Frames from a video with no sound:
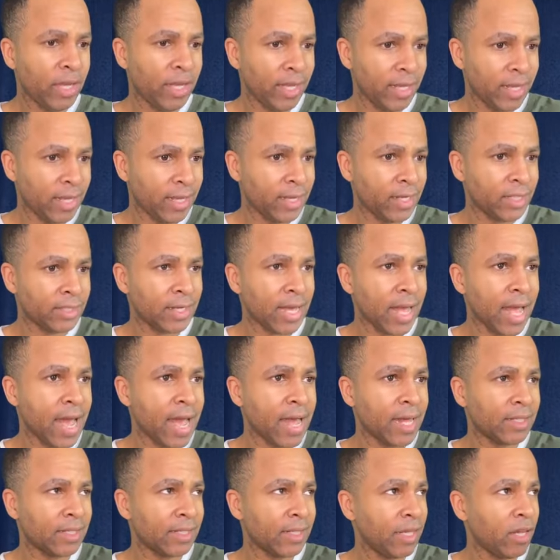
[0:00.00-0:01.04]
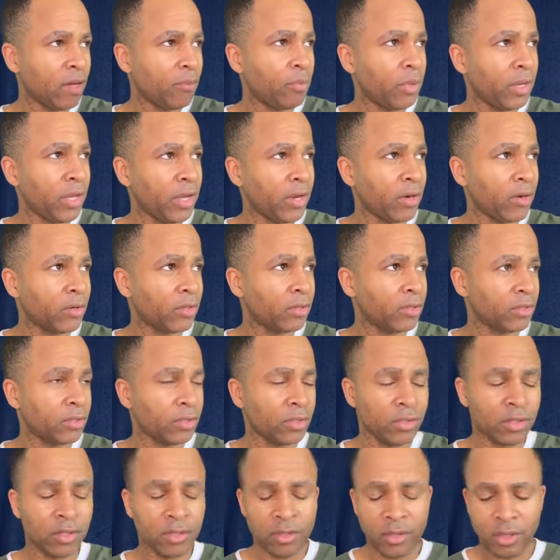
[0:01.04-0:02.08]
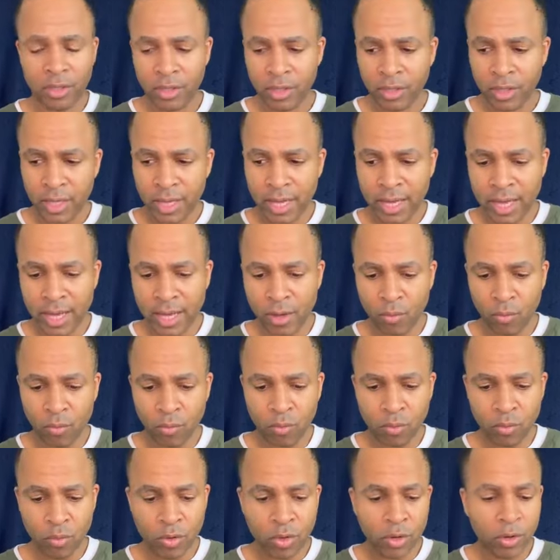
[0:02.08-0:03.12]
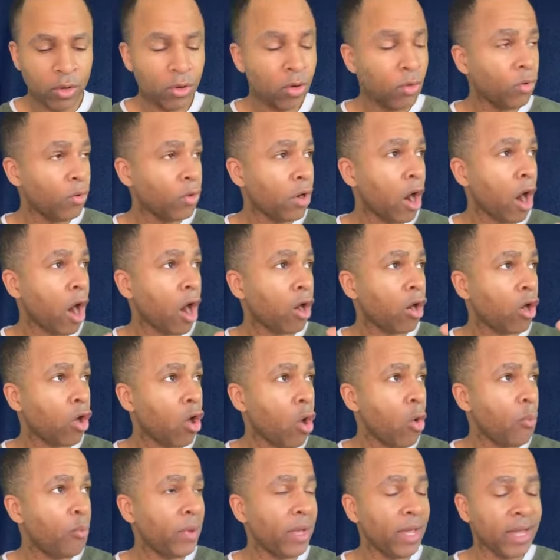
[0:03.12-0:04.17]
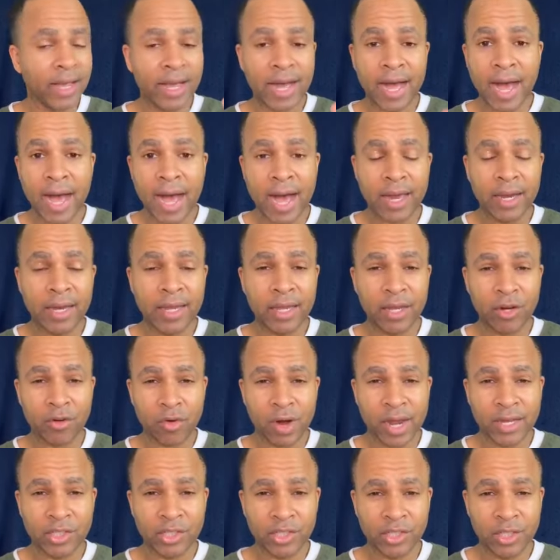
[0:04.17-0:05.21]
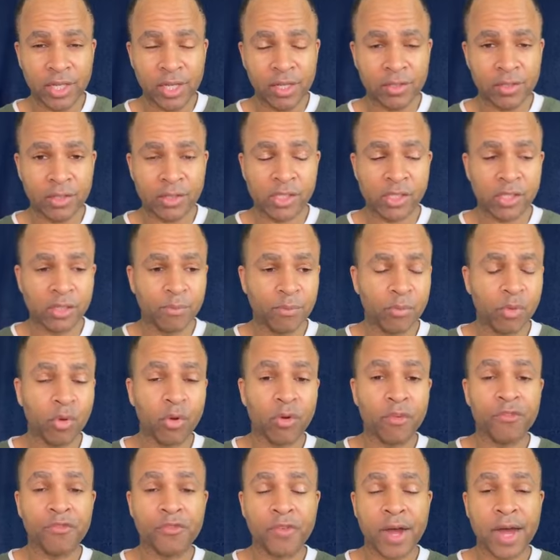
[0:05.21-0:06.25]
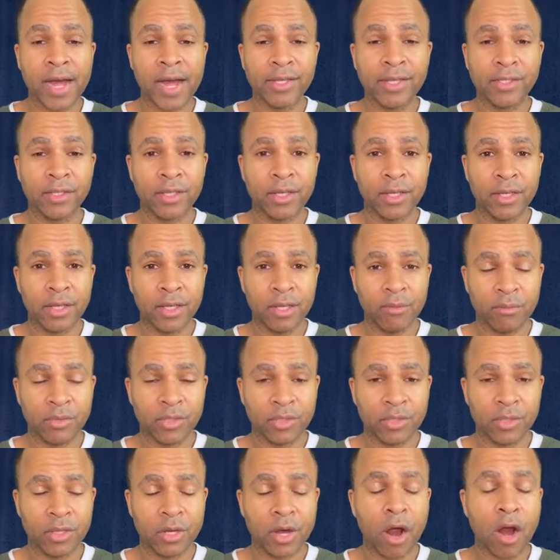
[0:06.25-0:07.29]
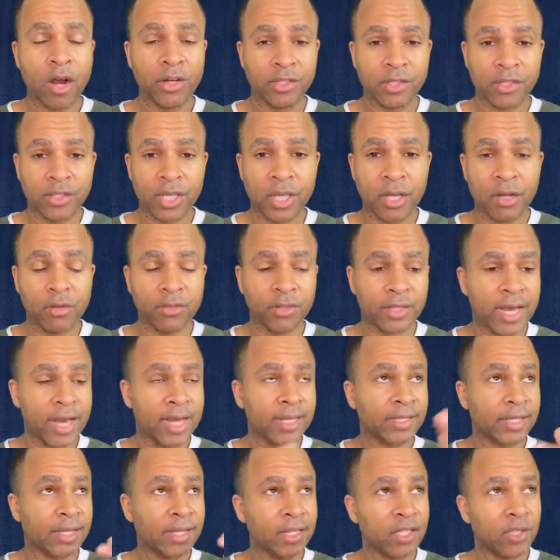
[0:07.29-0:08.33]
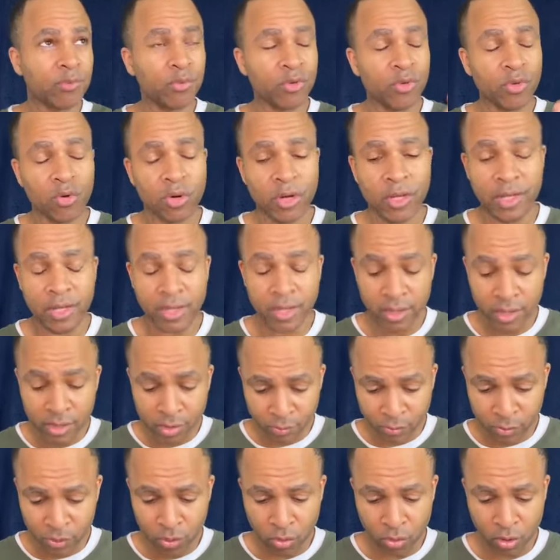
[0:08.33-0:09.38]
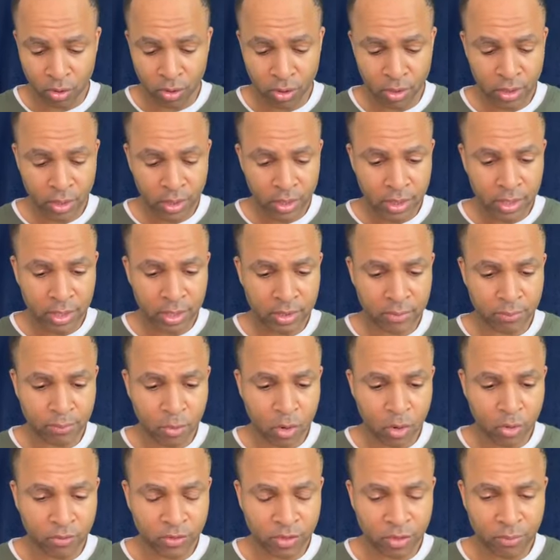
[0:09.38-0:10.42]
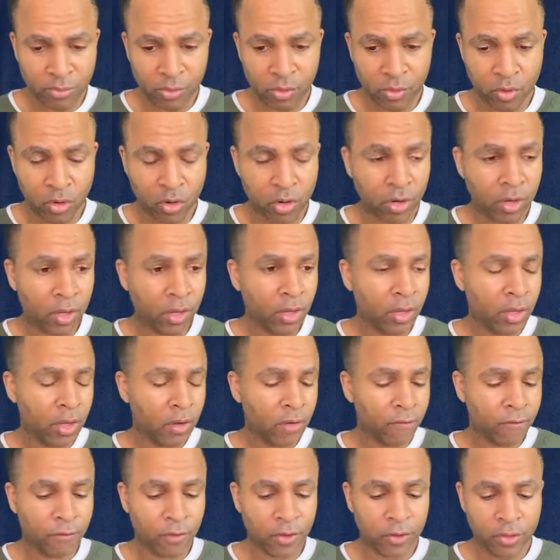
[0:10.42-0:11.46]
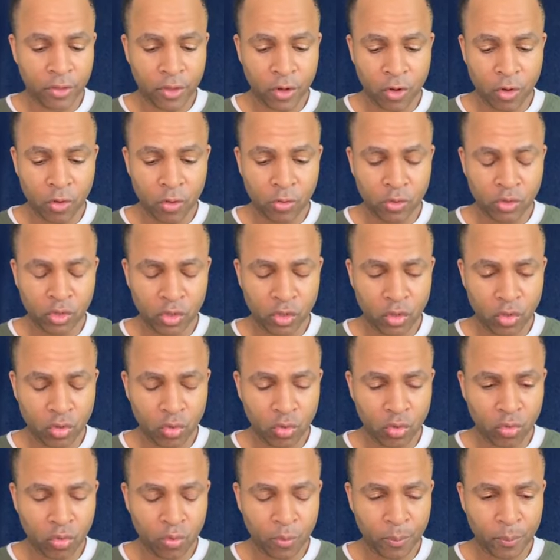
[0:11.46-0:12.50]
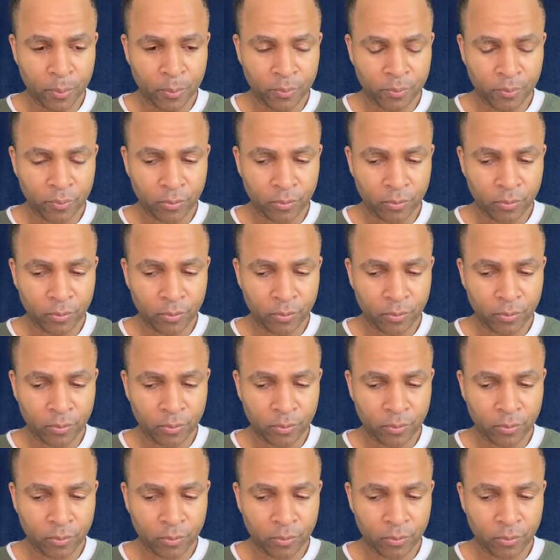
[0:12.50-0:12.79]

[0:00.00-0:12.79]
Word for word: He is as He appears. And our hope in God, in Christ Jesus, purifies him, ourselves as He is pure. He is pure. His motives are pure. For those who